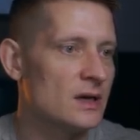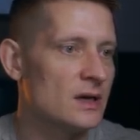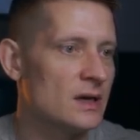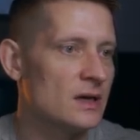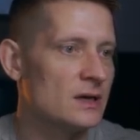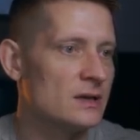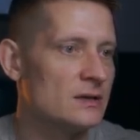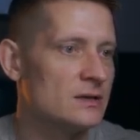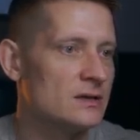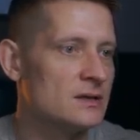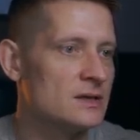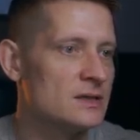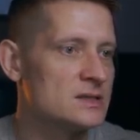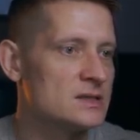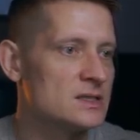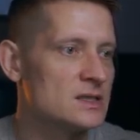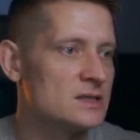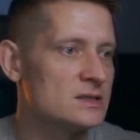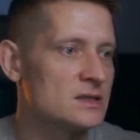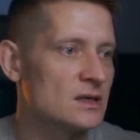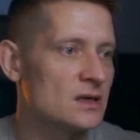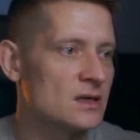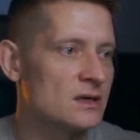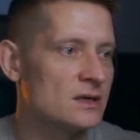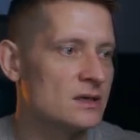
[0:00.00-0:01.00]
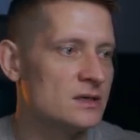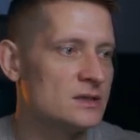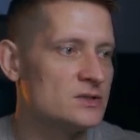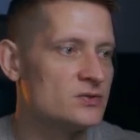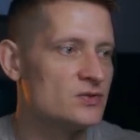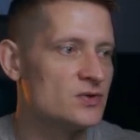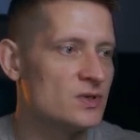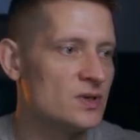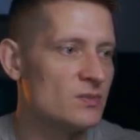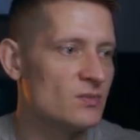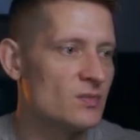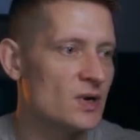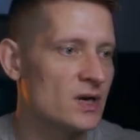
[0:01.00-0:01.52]
And this is a
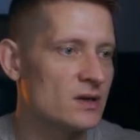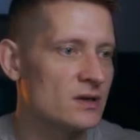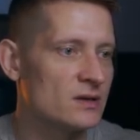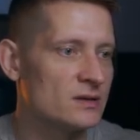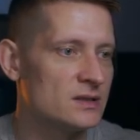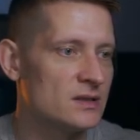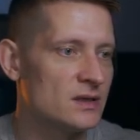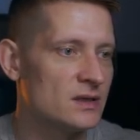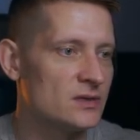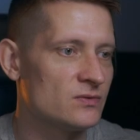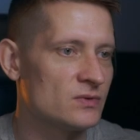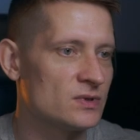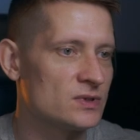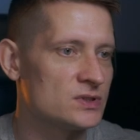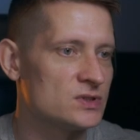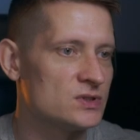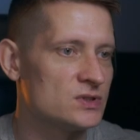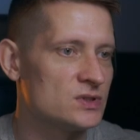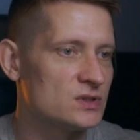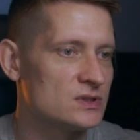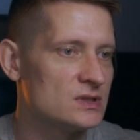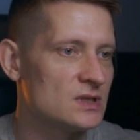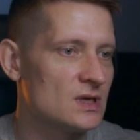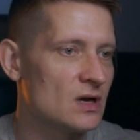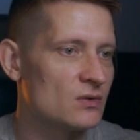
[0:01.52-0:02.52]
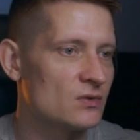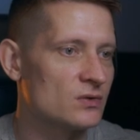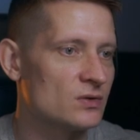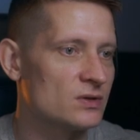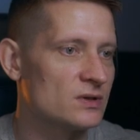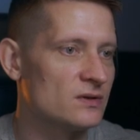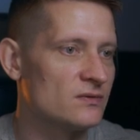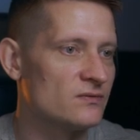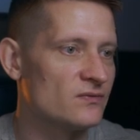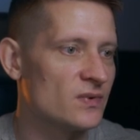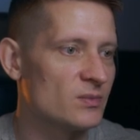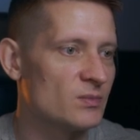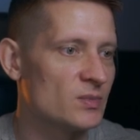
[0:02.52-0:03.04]
3D model that was just
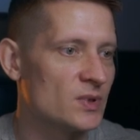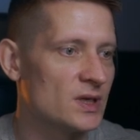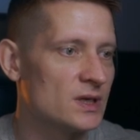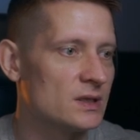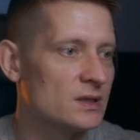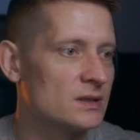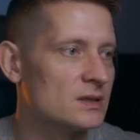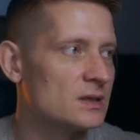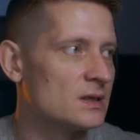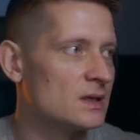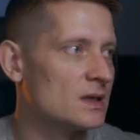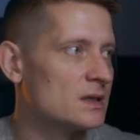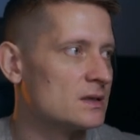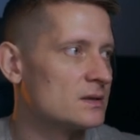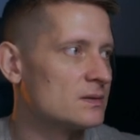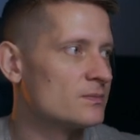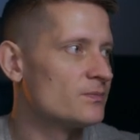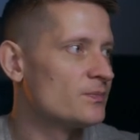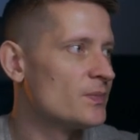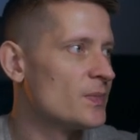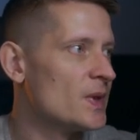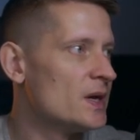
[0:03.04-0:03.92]
downloaded from the internet.